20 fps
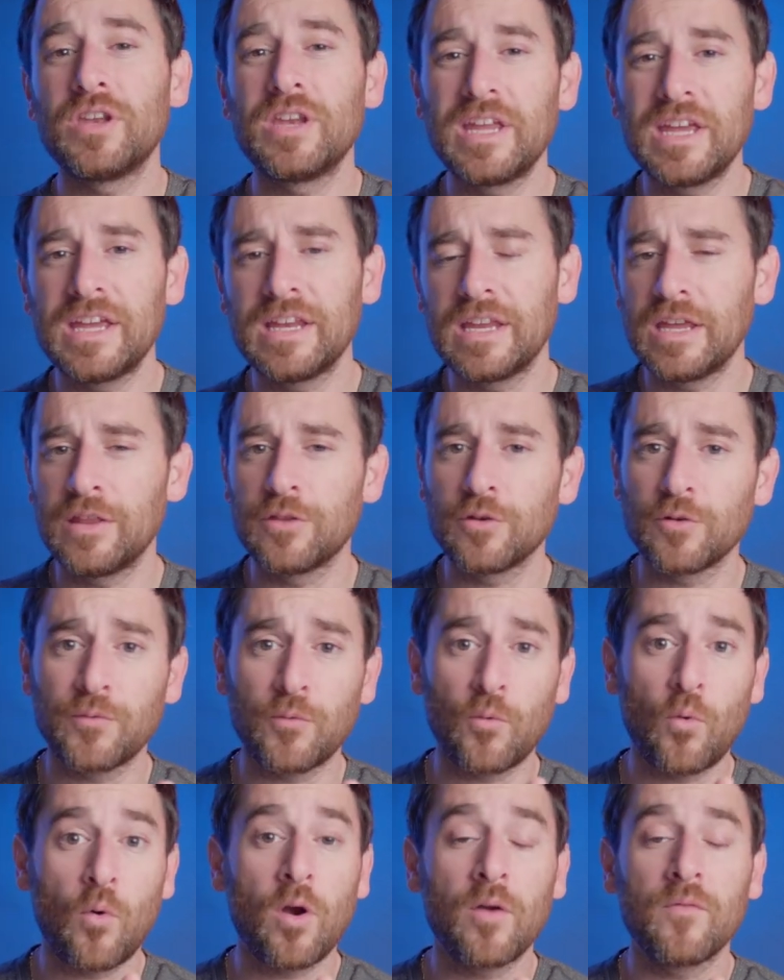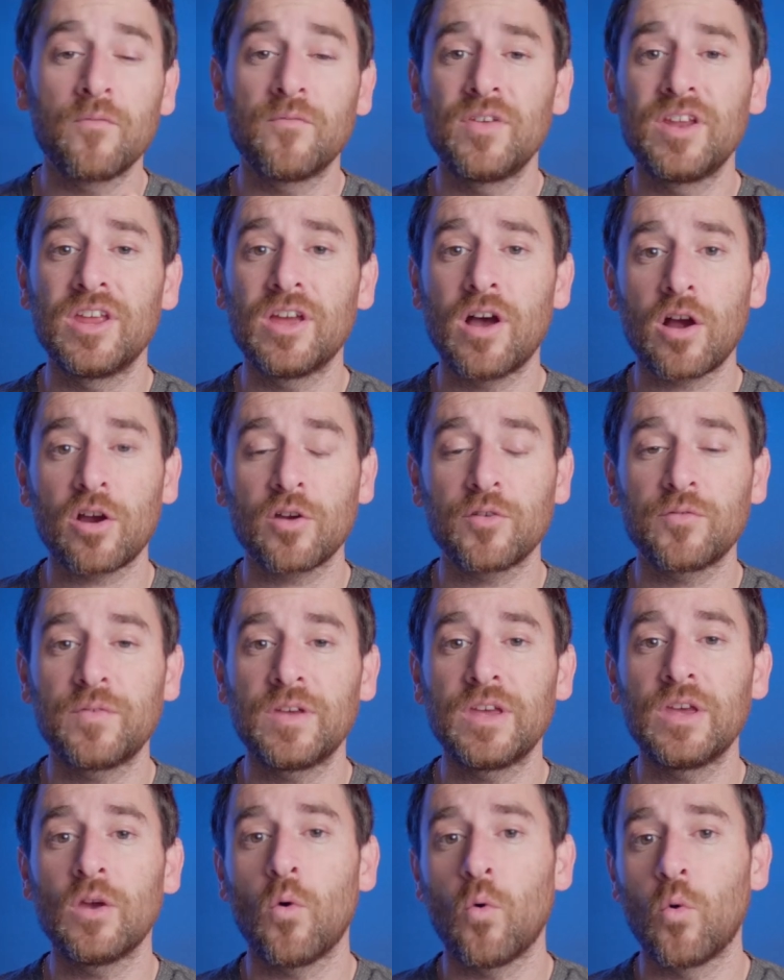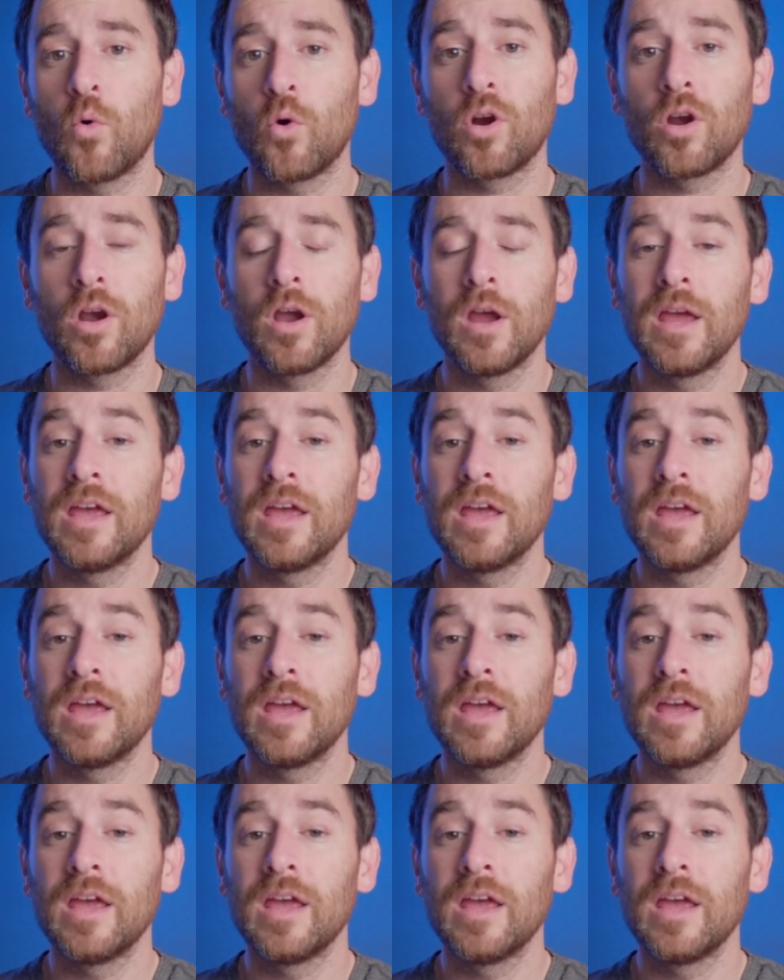need either for videography or